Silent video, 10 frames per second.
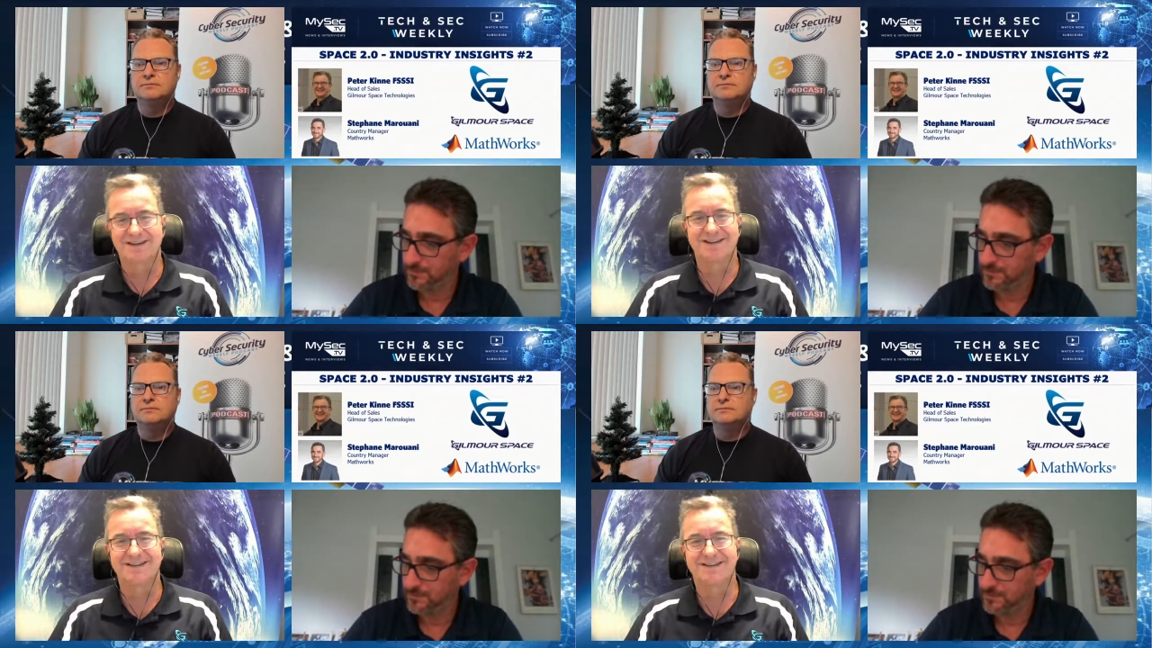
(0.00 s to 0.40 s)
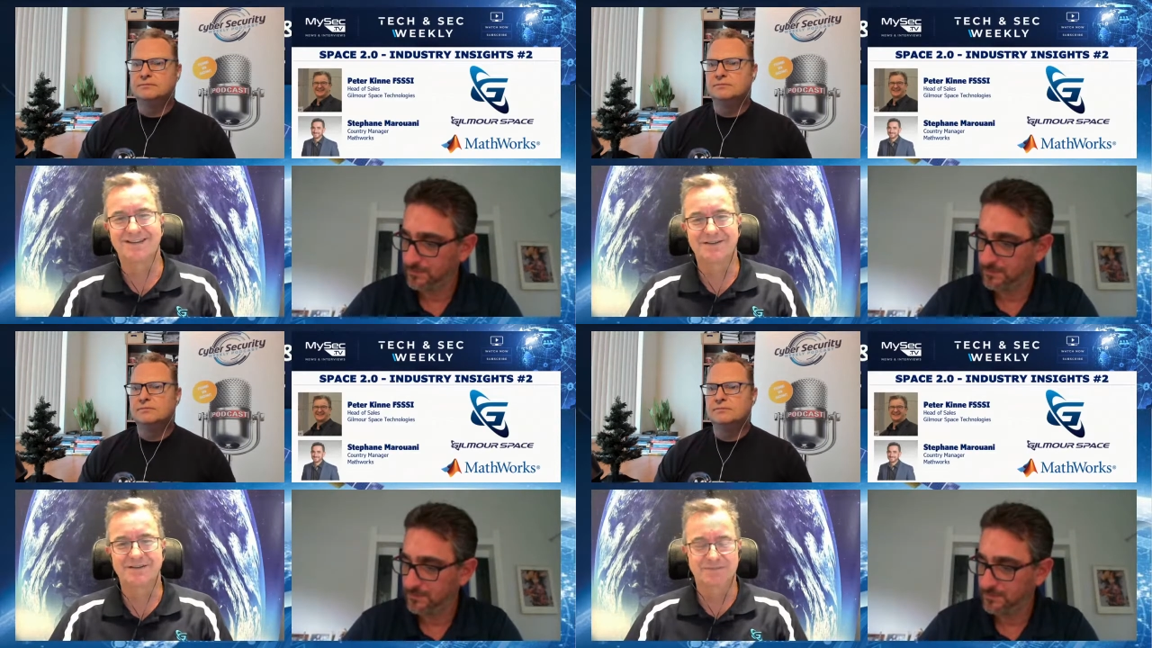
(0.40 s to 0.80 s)

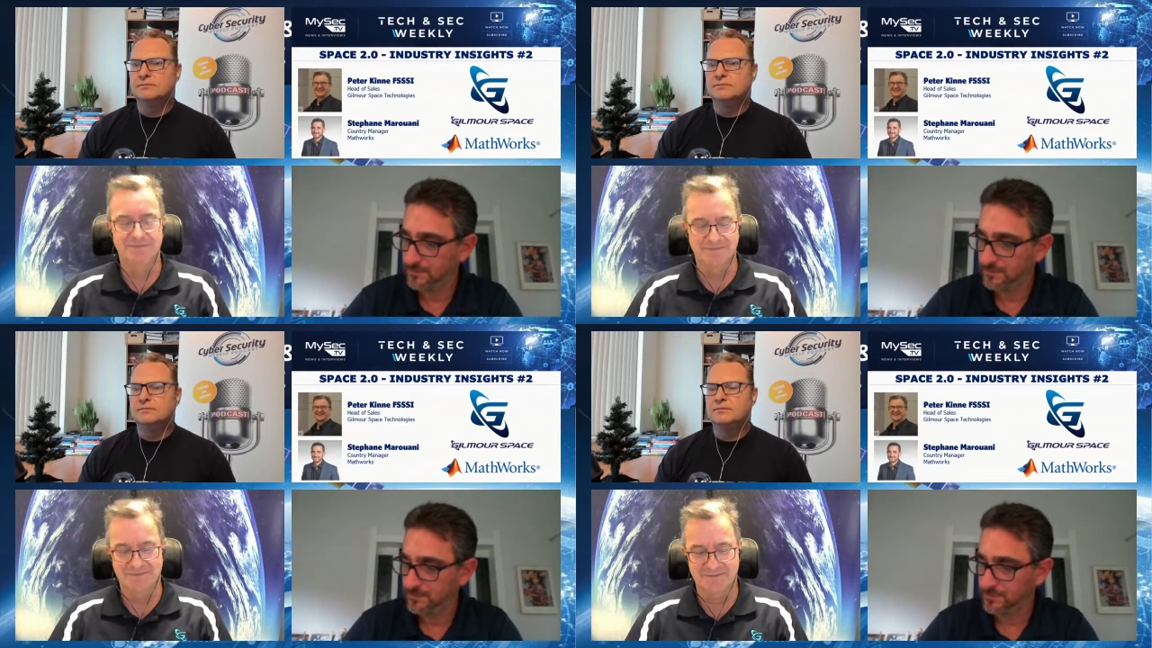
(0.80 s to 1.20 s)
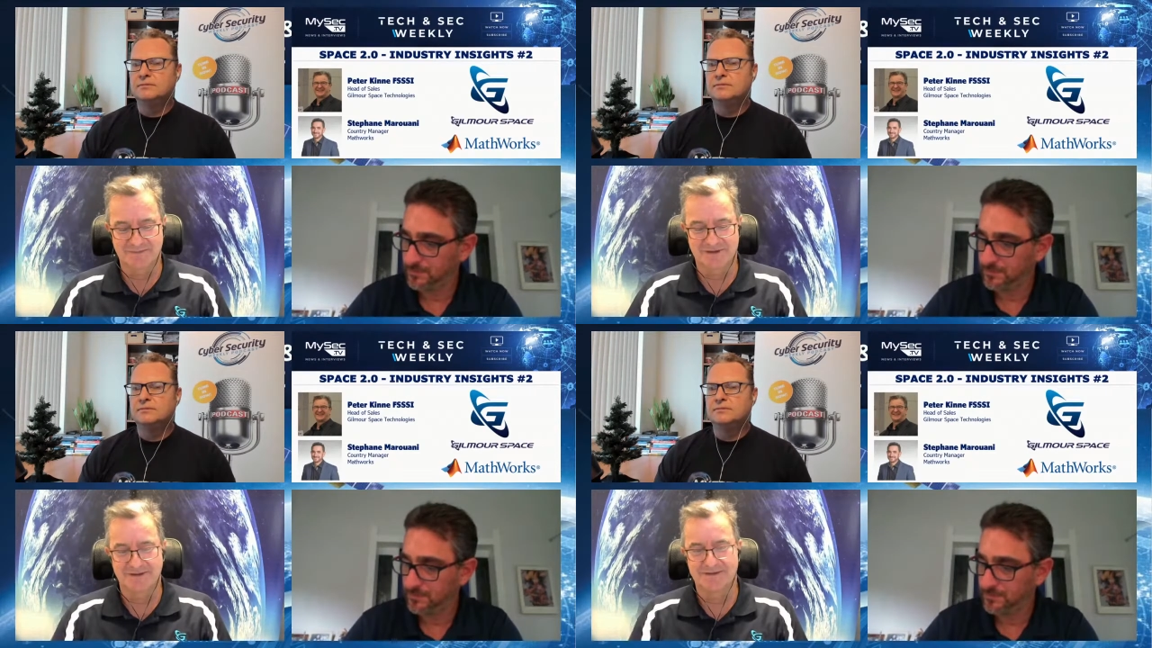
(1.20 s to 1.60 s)
Speaker 1: the,
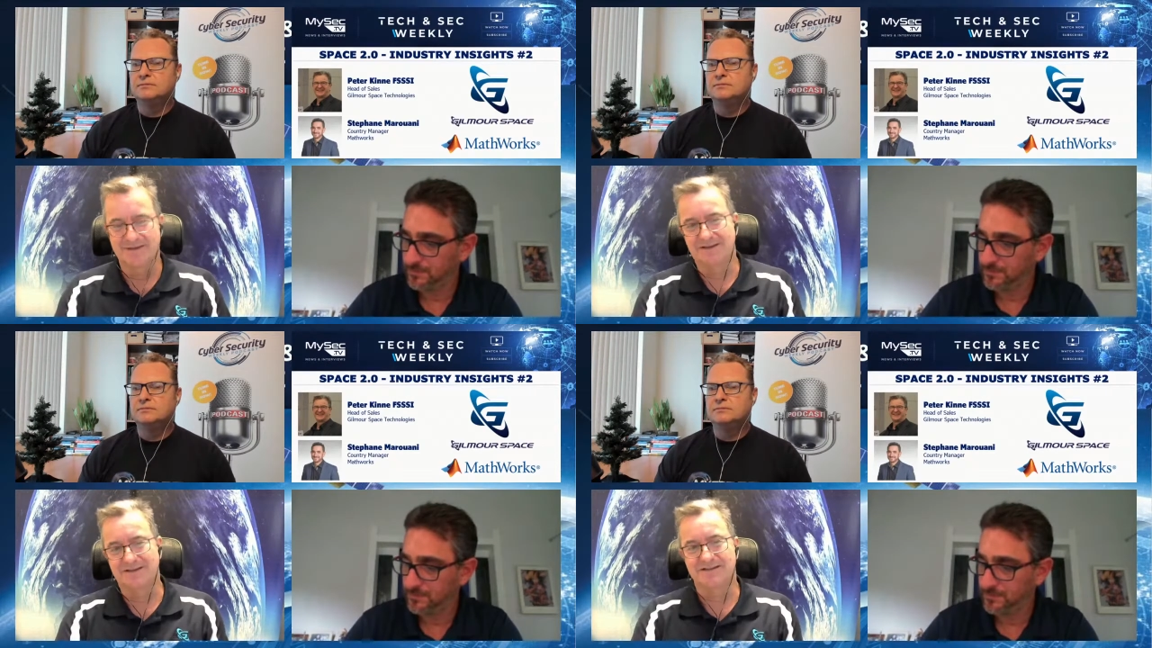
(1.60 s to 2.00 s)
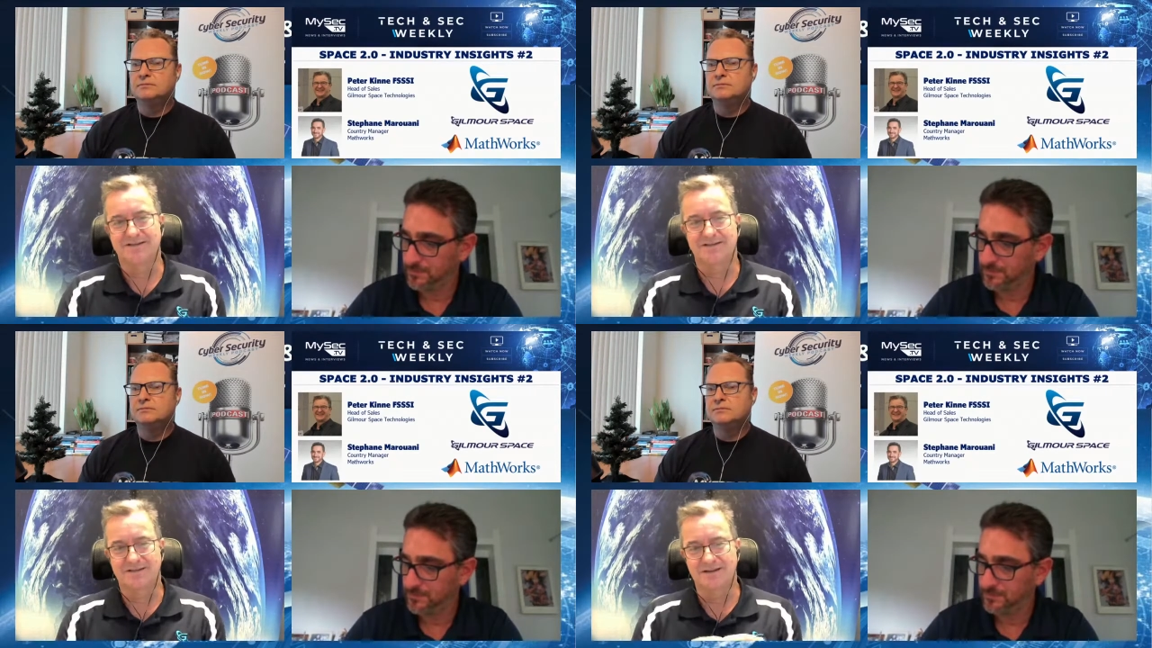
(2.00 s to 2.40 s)
the,
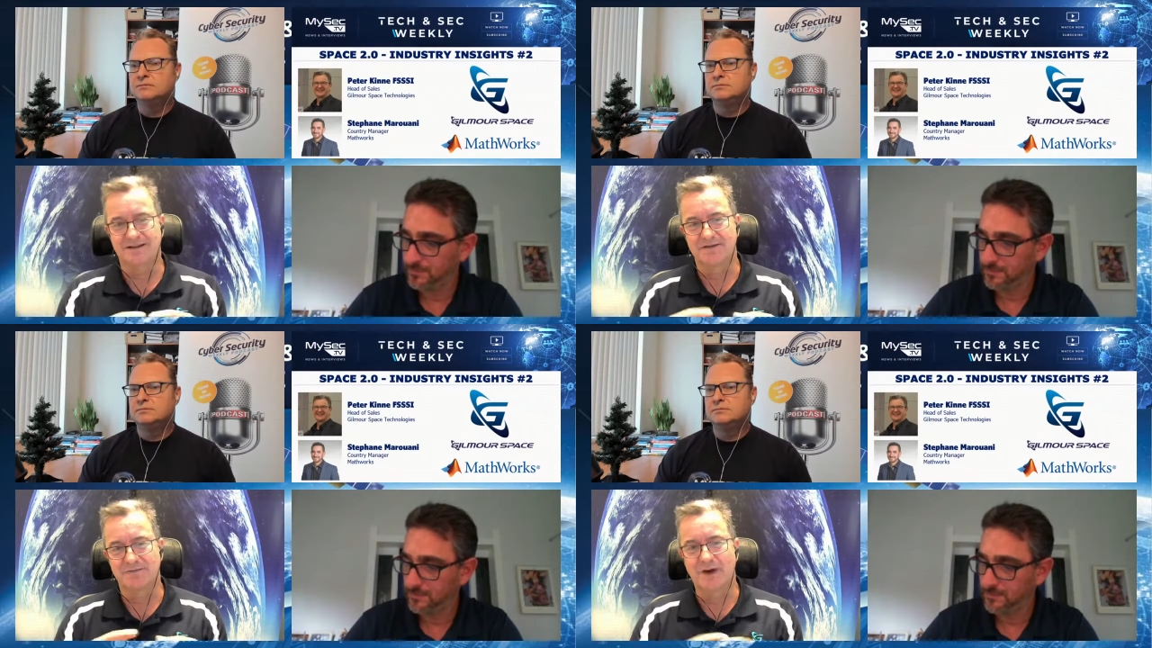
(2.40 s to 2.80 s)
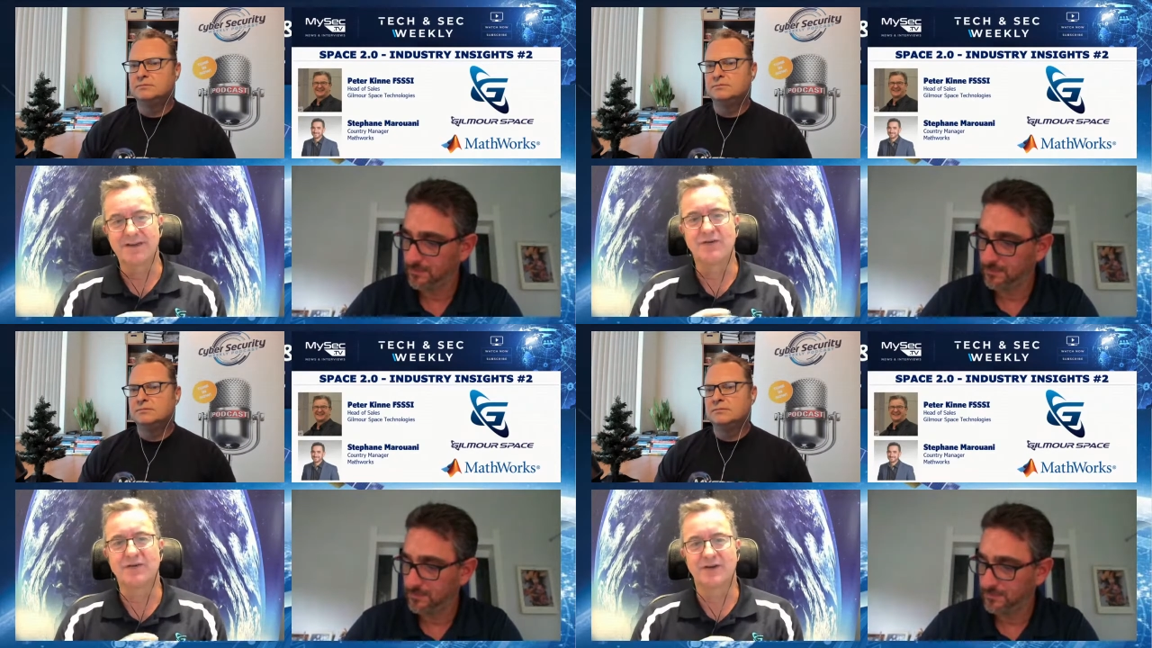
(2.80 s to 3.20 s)
the way
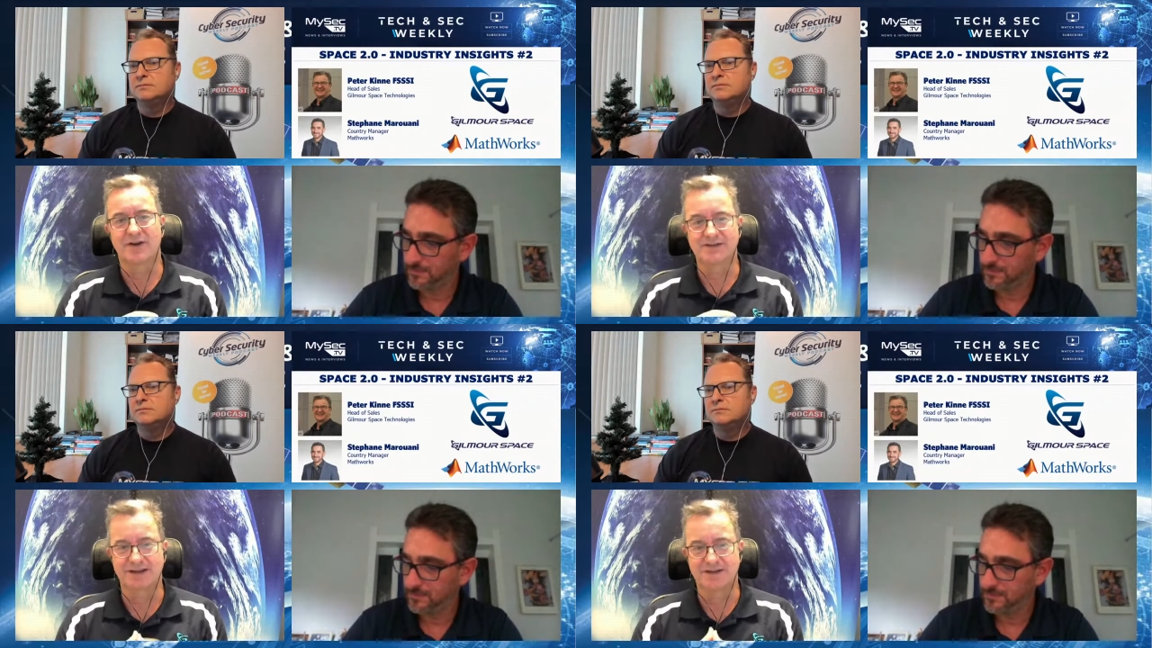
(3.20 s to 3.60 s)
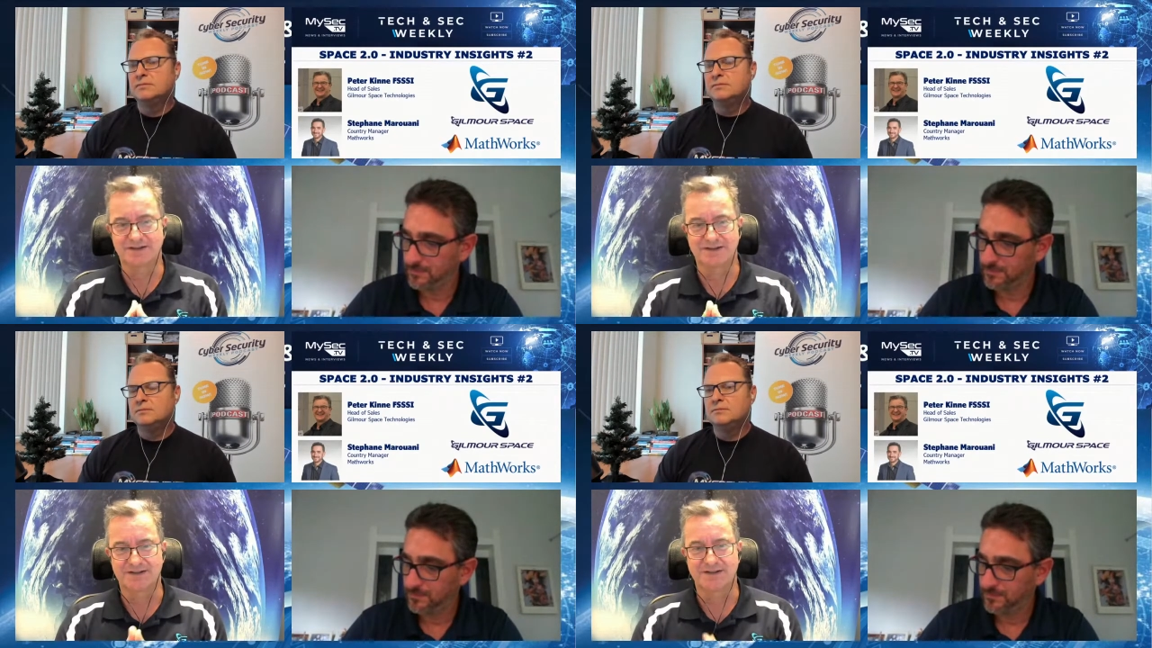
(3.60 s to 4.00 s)
the
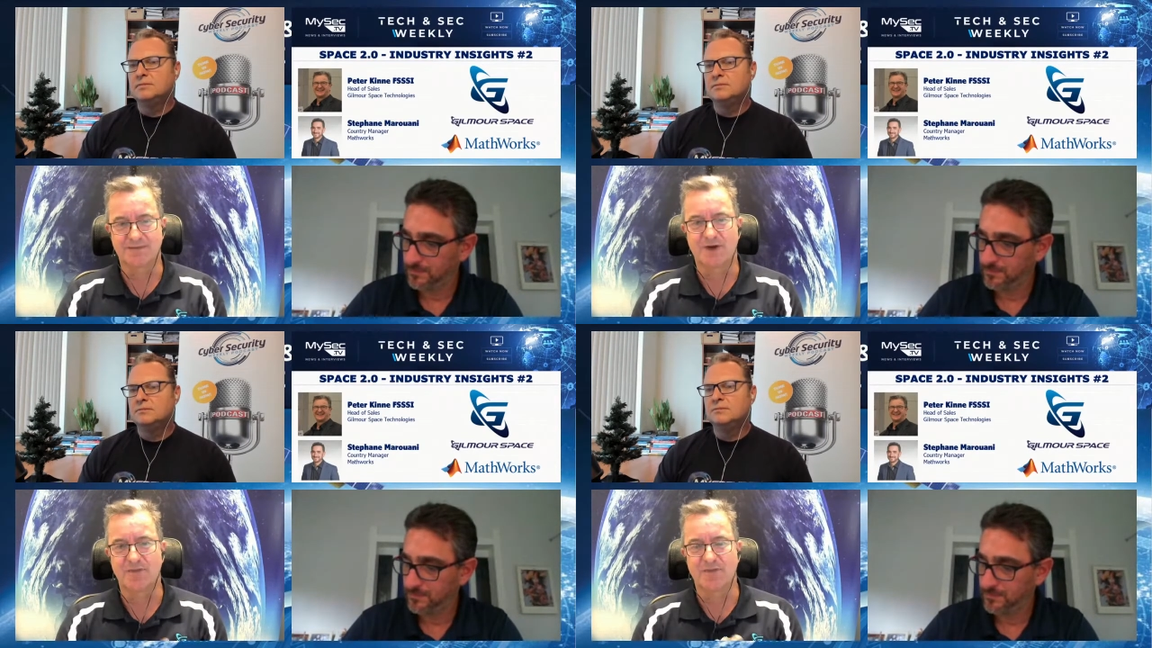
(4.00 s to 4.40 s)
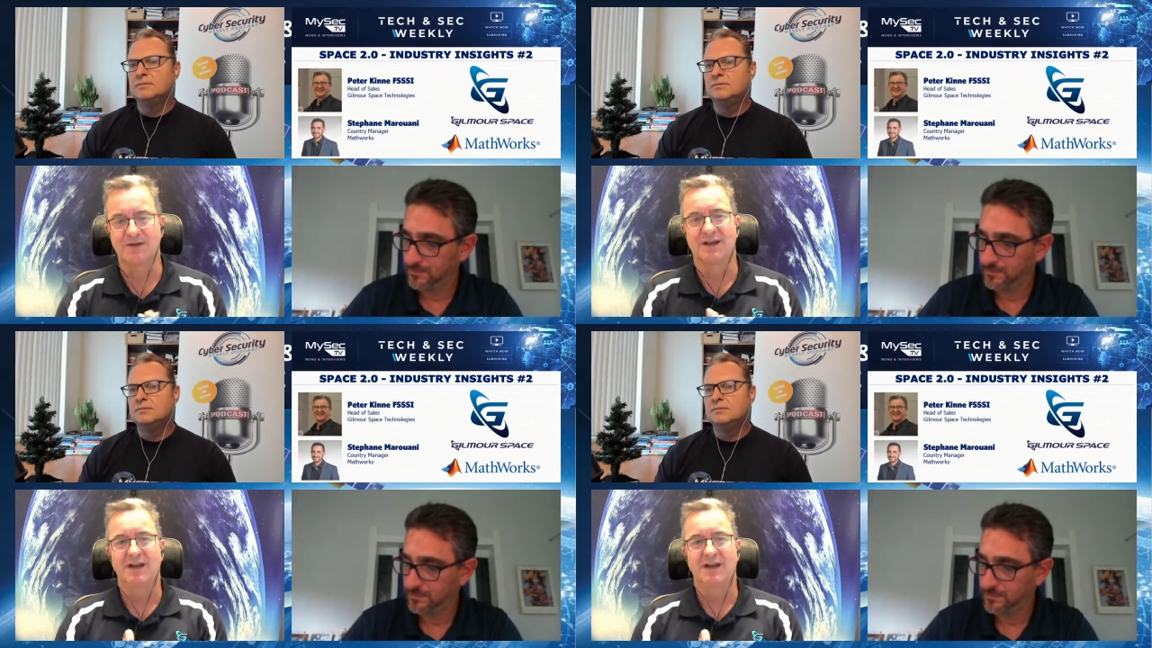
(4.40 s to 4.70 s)
organisation is at the moment,